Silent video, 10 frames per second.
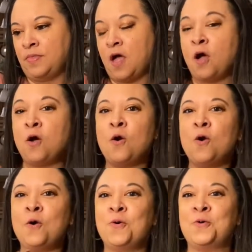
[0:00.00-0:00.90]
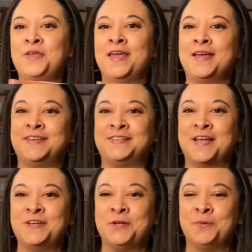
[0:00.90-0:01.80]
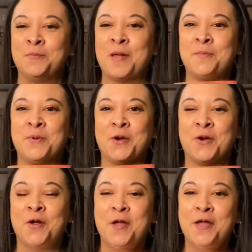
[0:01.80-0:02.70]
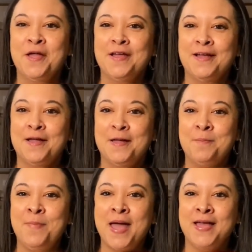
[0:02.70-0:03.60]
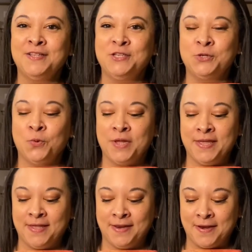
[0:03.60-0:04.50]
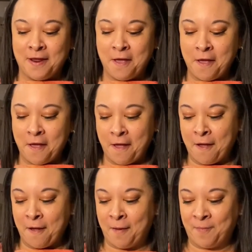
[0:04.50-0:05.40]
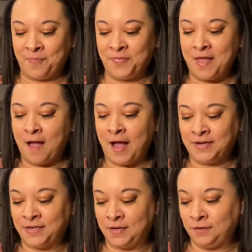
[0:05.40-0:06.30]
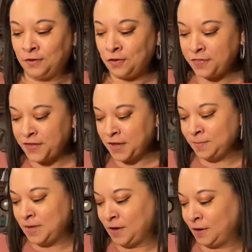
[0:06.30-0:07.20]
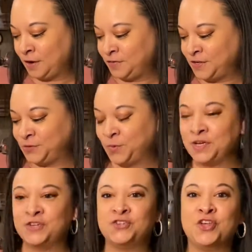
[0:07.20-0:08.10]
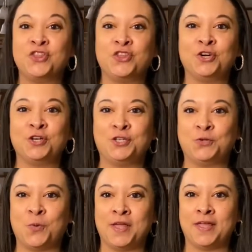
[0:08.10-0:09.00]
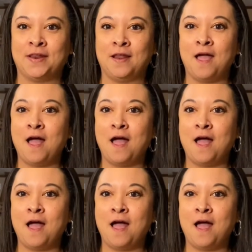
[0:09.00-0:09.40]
Oh yes, I do remember. bad twin. I did a little theme here. This one is the third twin.